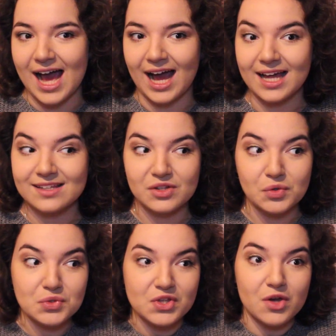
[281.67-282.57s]
and
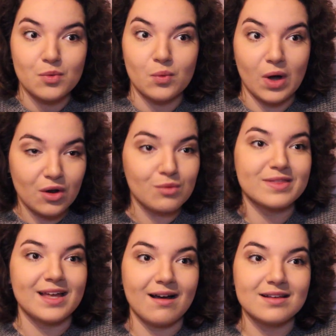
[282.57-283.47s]
also, along
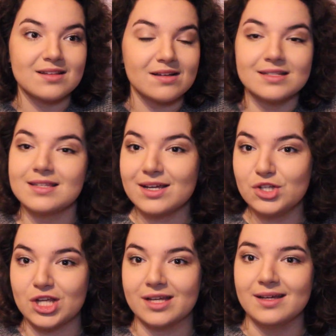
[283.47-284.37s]
with that, I started
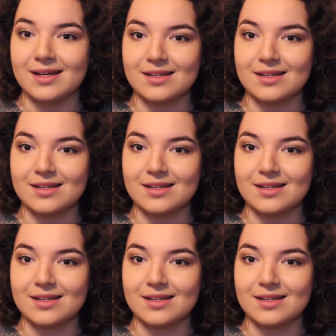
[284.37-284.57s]
second year.